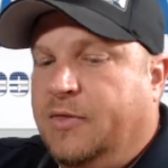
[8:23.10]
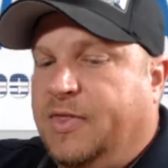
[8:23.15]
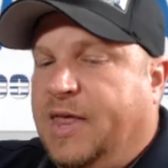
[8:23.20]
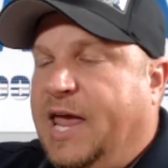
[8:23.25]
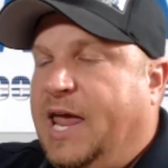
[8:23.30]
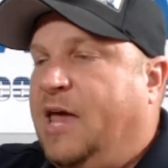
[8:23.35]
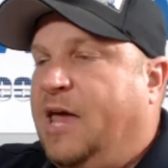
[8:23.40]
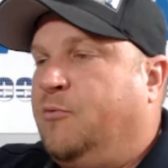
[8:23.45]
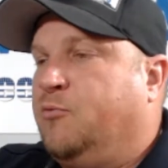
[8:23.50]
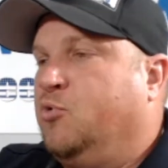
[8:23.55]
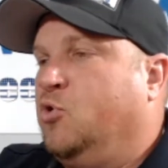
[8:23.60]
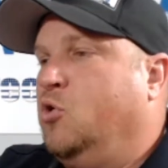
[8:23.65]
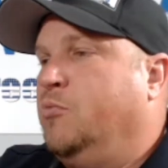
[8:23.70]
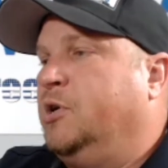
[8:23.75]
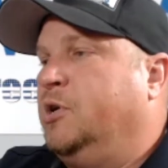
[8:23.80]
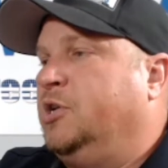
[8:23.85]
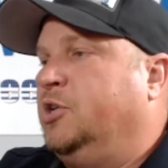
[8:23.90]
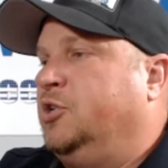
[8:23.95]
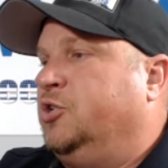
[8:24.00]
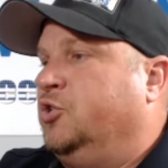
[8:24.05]
They had
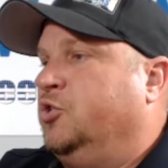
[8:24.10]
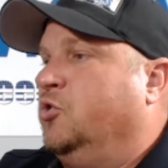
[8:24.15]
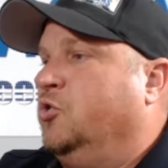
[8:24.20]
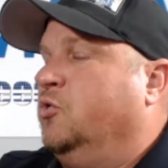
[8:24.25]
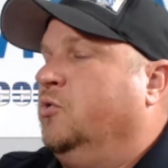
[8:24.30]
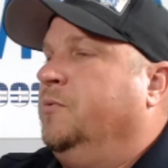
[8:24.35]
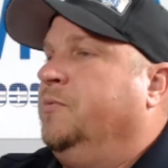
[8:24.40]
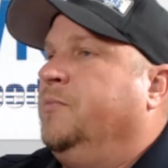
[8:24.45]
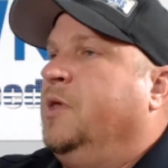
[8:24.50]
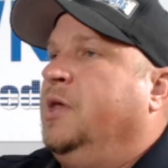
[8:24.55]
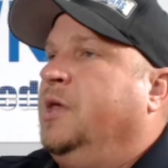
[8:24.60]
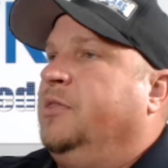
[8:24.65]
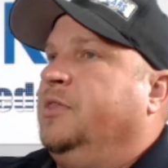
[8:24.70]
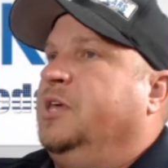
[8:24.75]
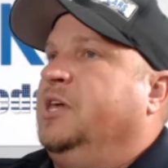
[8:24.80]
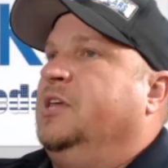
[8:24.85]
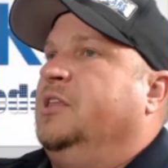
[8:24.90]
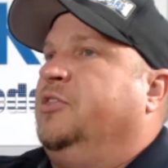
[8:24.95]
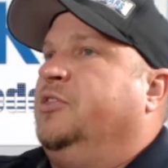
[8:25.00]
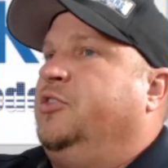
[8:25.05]
rumored to do
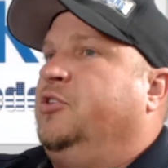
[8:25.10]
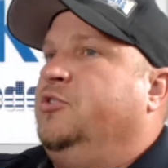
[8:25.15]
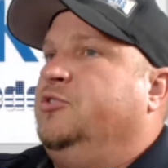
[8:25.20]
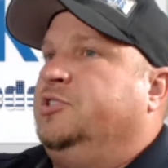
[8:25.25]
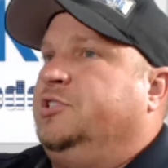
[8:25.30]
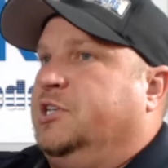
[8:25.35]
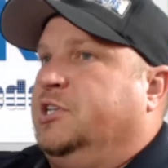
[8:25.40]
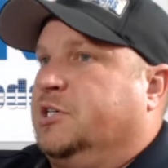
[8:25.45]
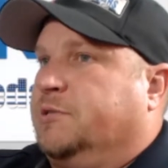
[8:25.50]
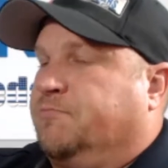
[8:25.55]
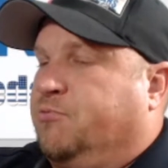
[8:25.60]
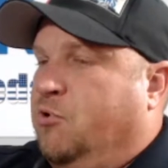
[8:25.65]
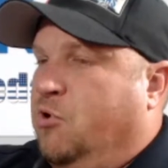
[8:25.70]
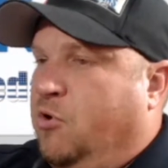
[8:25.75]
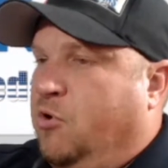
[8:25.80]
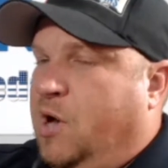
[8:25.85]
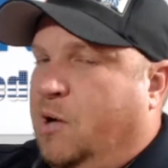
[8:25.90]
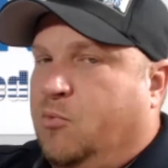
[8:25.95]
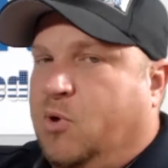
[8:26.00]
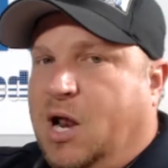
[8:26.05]
the enthusiast
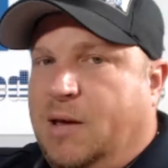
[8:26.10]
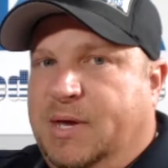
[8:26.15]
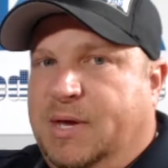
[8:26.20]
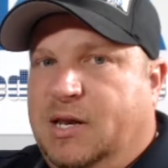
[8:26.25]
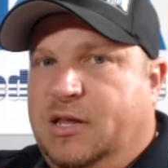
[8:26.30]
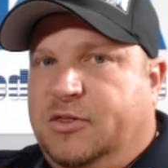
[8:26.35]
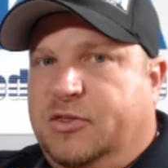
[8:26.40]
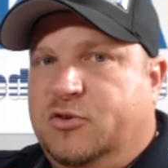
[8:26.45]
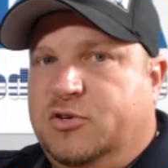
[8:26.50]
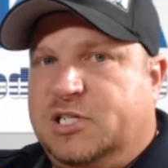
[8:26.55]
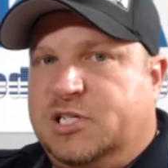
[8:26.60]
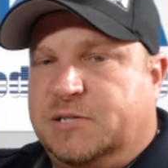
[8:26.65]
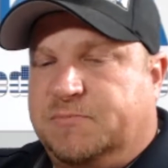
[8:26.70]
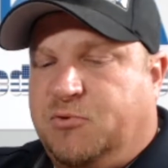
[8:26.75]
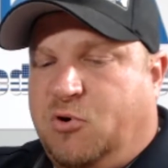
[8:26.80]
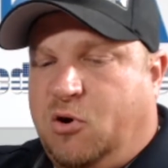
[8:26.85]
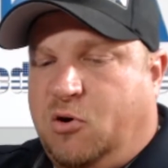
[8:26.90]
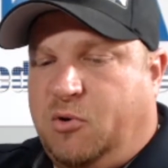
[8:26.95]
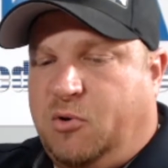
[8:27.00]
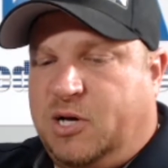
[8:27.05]
program. What I mean
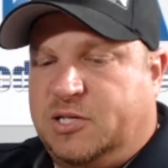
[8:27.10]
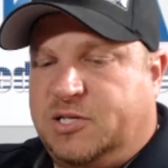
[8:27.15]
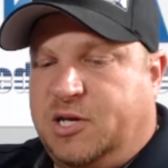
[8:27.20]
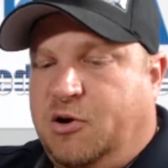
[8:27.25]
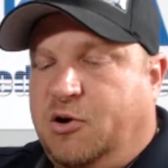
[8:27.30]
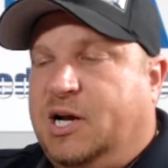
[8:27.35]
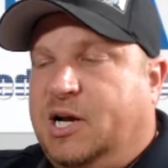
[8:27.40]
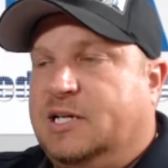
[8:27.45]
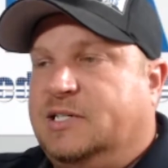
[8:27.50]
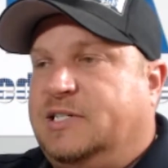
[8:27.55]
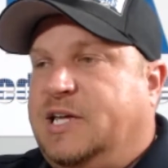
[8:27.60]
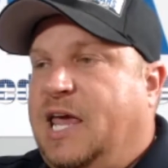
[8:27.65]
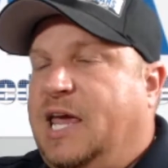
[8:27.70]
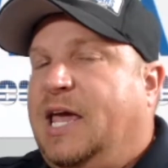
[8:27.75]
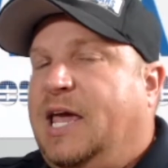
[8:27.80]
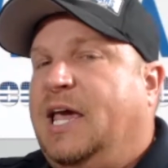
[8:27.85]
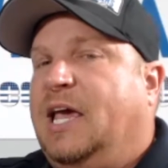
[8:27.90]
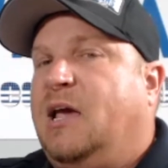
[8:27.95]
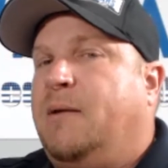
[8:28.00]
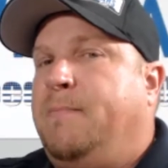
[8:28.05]
enthusiast program was they were going to
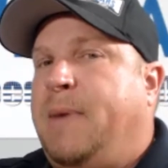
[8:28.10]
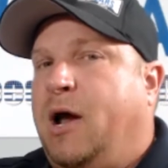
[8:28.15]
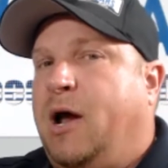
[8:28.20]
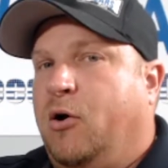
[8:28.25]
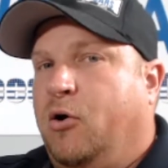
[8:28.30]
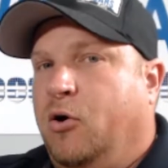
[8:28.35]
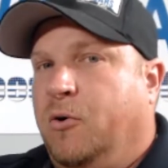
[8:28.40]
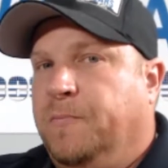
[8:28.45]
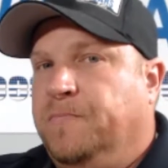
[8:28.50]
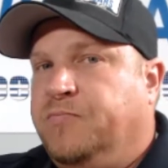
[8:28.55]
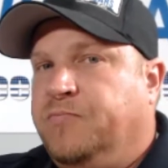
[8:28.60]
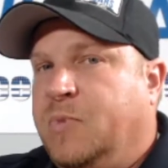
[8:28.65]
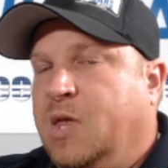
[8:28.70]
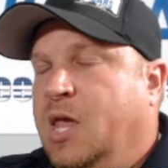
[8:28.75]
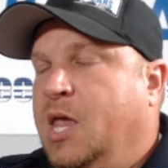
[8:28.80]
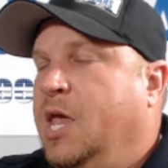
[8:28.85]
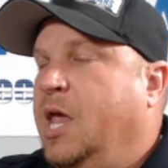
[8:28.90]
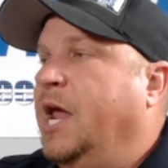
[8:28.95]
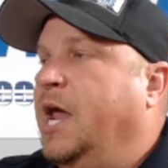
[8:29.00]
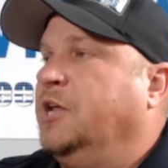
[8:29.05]
take a Camaro
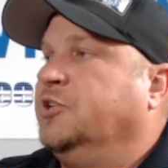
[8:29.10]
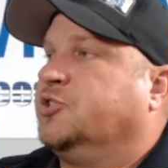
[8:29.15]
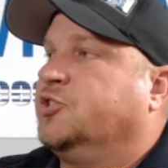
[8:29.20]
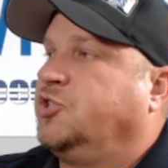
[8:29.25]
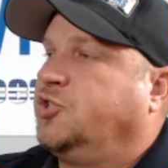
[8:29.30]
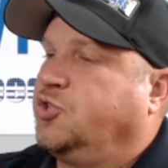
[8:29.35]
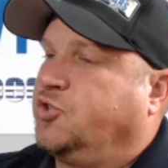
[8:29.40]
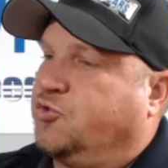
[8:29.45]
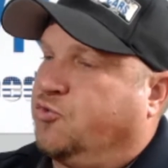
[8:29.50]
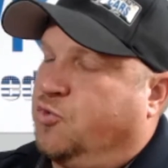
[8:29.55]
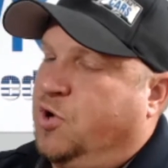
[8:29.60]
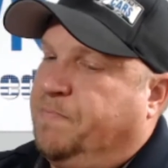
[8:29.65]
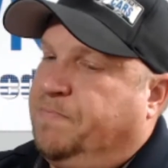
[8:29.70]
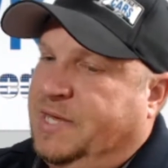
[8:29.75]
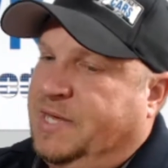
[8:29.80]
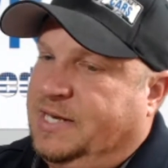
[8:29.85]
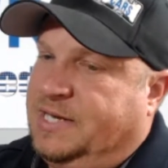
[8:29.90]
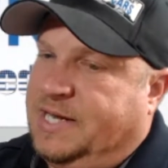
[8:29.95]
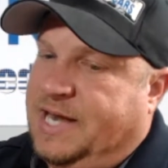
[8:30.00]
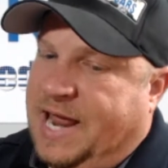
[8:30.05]
and
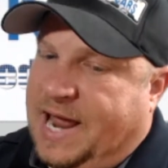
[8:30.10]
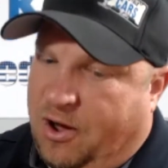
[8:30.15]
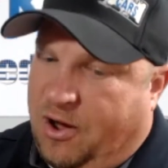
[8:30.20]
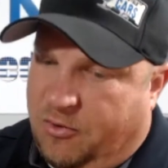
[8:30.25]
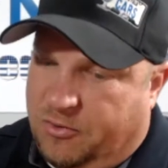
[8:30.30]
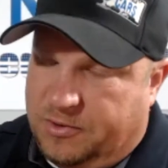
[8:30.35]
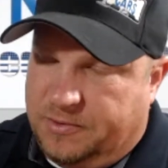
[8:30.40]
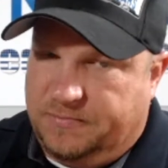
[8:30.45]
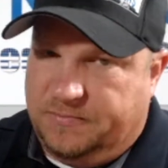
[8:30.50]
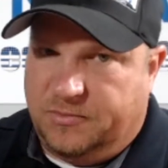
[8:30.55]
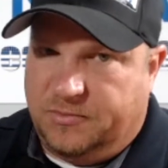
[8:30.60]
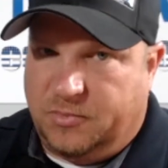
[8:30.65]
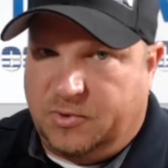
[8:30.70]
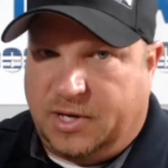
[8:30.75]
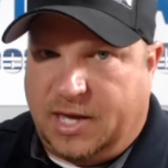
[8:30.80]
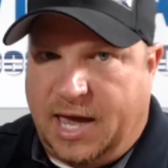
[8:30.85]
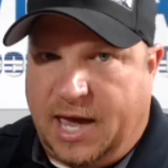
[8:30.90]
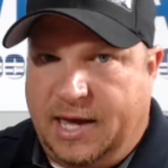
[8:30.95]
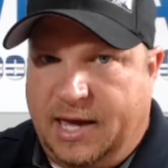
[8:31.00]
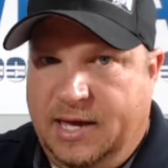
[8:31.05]
strip it down,
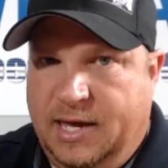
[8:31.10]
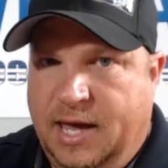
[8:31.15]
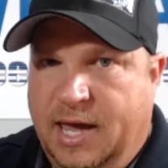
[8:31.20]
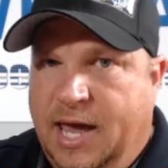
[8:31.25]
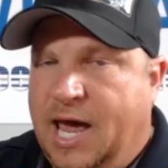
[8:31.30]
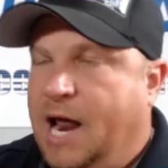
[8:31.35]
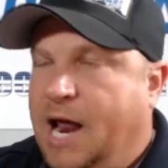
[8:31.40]
okay?